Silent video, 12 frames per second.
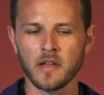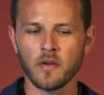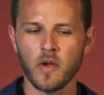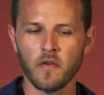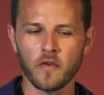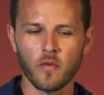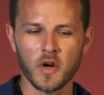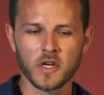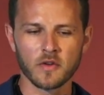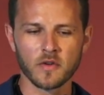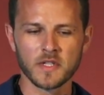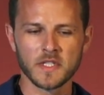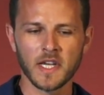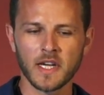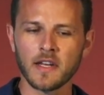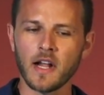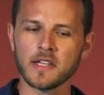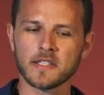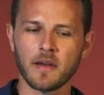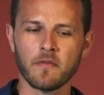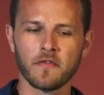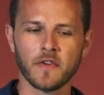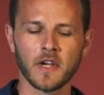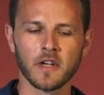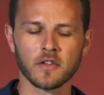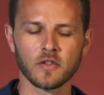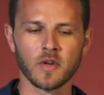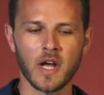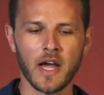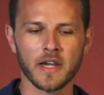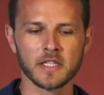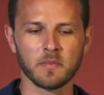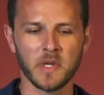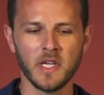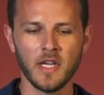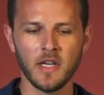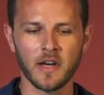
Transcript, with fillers: if you want to signal something to the IXP,